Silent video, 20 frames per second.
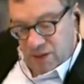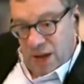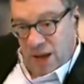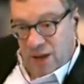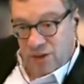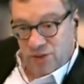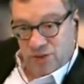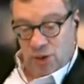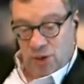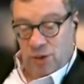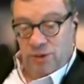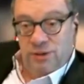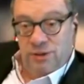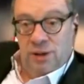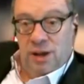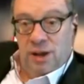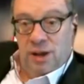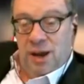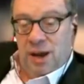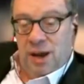
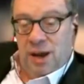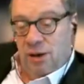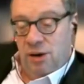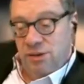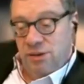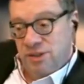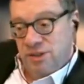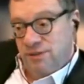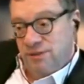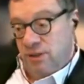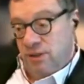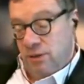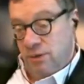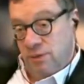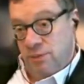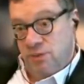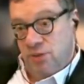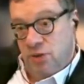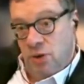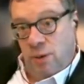
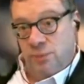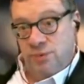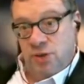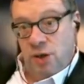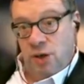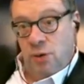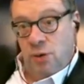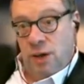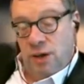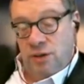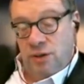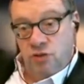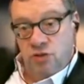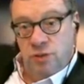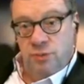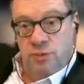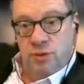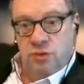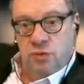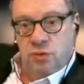Ionosphere absorbs all
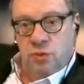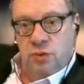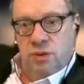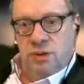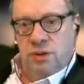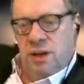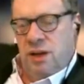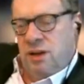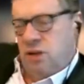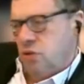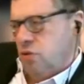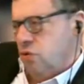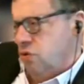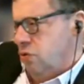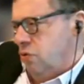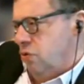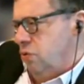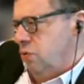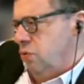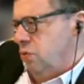energy between like
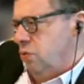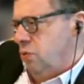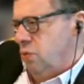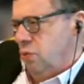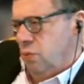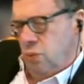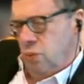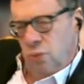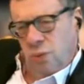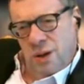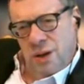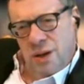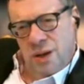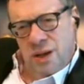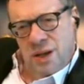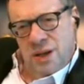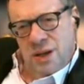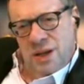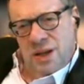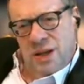
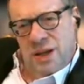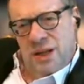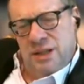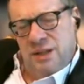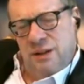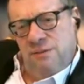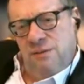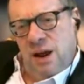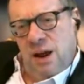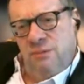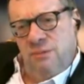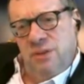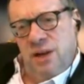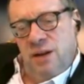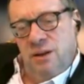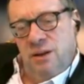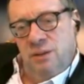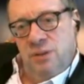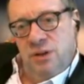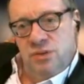285
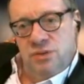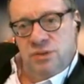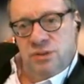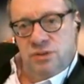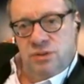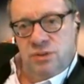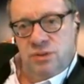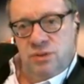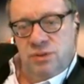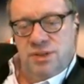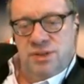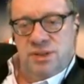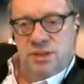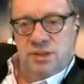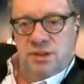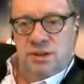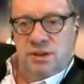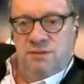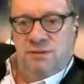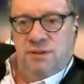nanometers to
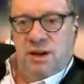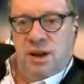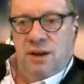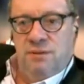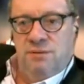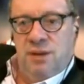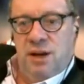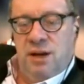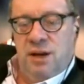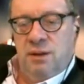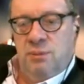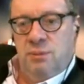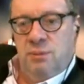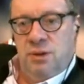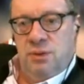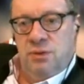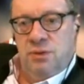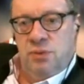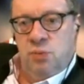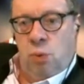265
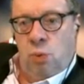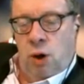nanometers.